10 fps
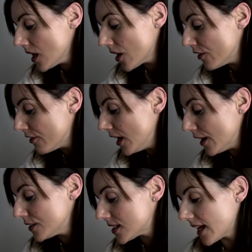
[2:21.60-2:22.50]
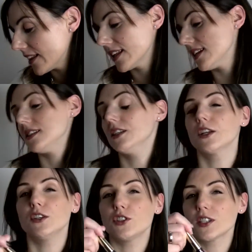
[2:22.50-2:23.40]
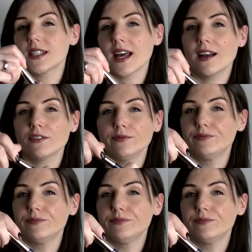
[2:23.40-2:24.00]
And there are loads like this, you know, you just have